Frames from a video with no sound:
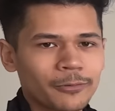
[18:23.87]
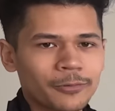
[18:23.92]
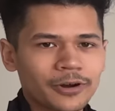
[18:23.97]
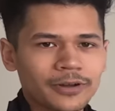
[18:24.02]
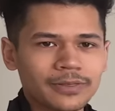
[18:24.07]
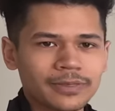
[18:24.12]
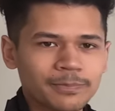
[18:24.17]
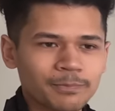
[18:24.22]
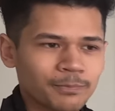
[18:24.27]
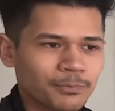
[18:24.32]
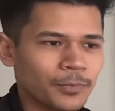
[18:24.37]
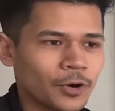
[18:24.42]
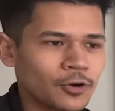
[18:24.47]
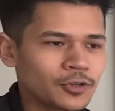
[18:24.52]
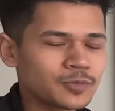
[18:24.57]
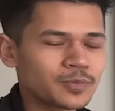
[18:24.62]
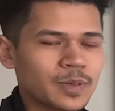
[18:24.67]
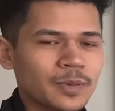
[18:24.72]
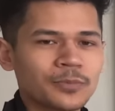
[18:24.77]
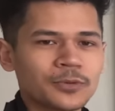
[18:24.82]
where
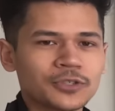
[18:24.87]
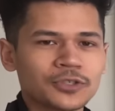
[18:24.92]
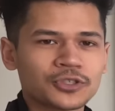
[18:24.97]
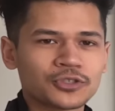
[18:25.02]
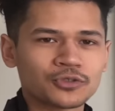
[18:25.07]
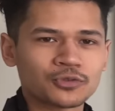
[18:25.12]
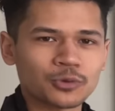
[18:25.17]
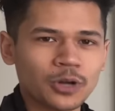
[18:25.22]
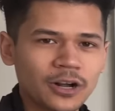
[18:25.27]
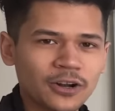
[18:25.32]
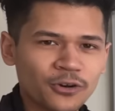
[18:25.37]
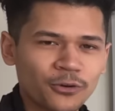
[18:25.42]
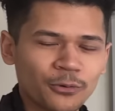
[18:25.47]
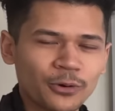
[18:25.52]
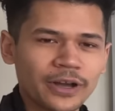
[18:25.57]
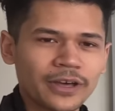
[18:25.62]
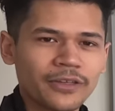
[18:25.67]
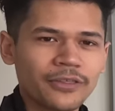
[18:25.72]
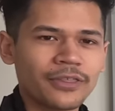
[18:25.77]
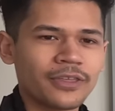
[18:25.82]
most people struggle
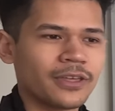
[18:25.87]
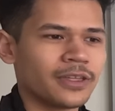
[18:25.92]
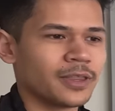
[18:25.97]
with,